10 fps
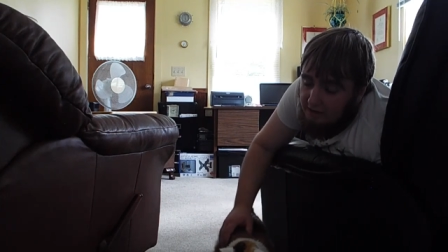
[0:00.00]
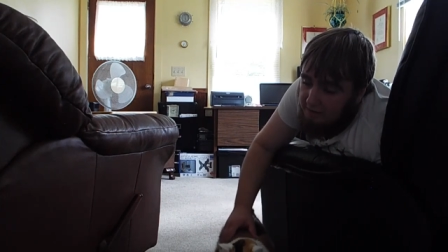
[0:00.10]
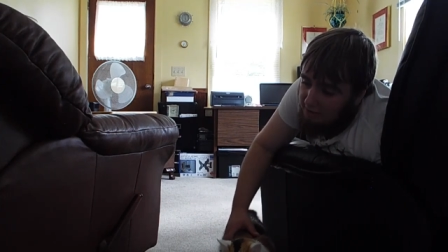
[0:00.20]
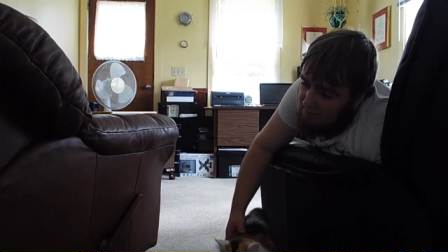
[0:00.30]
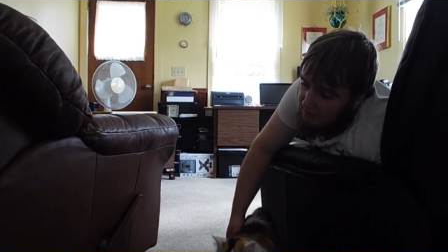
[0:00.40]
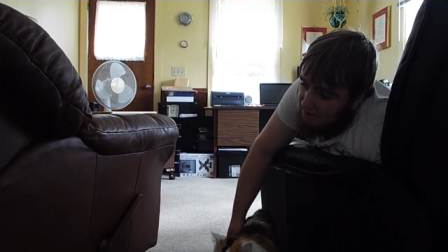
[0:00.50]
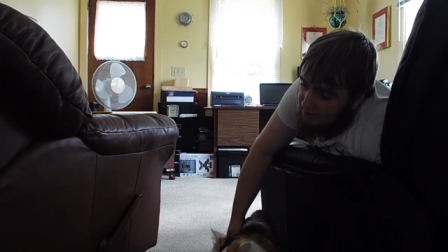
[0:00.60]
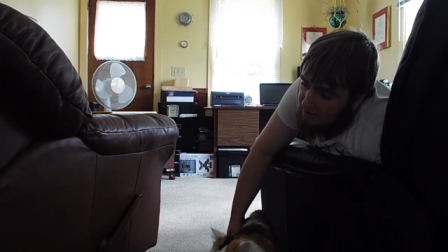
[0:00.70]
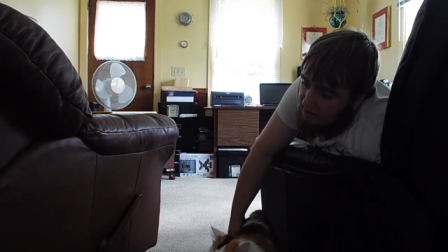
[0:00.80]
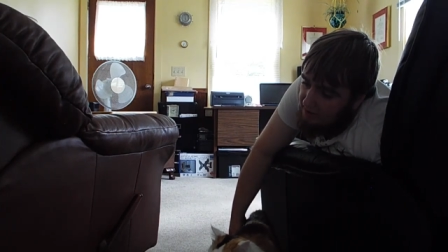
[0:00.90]
feel bad,
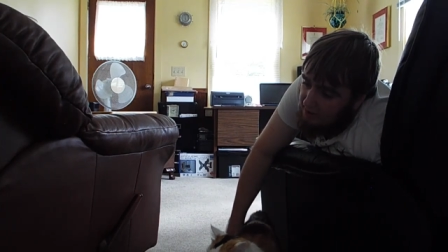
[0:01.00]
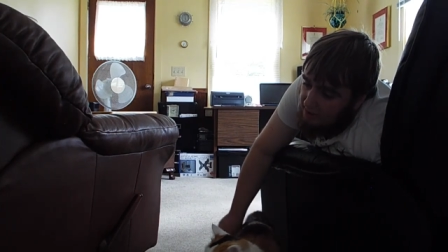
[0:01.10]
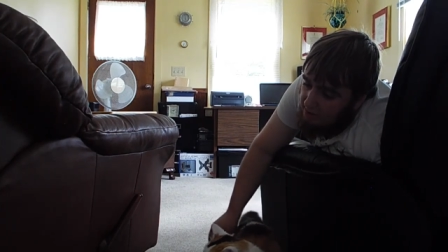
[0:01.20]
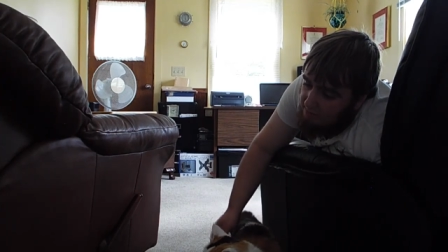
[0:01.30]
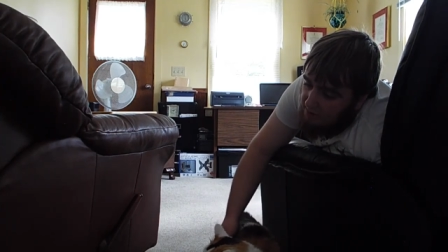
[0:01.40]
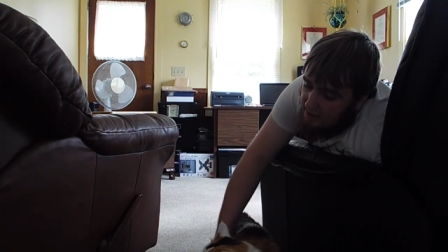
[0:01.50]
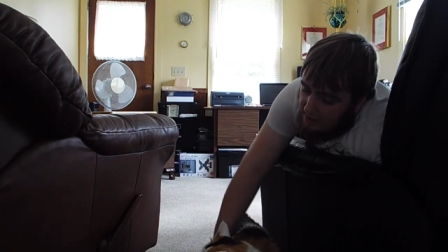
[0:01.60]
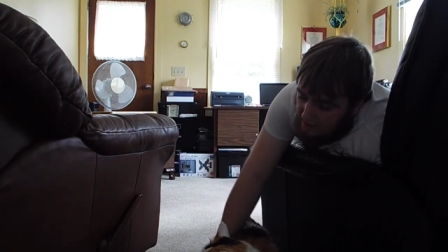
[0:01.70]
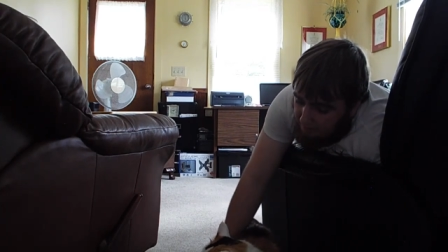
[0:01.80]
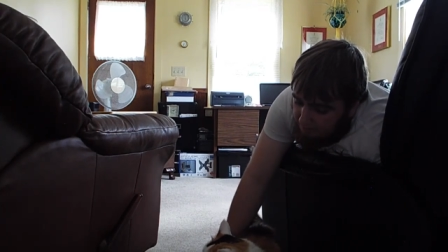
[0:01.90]

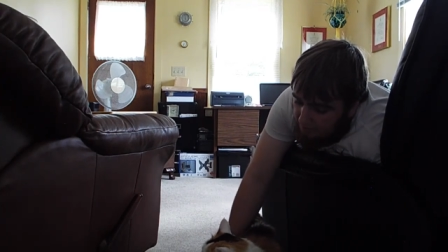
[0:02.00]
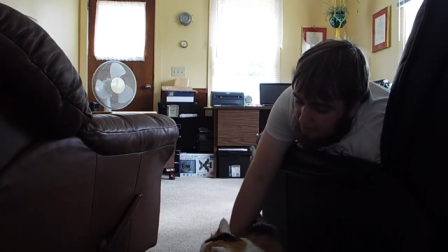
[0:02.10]
but uh,